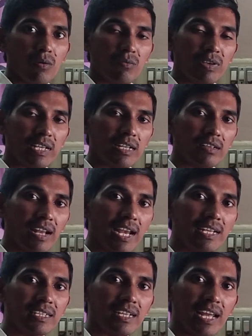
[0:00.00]
we can
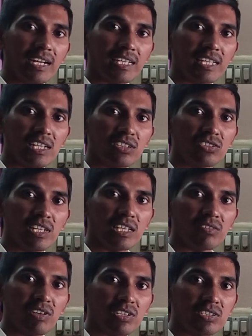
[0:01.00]
write kinetic energy
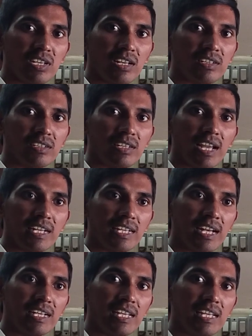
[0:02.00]
equation at
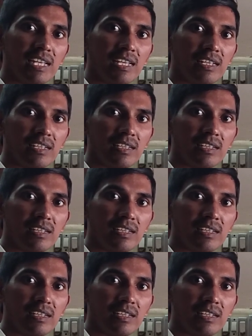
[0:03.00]
any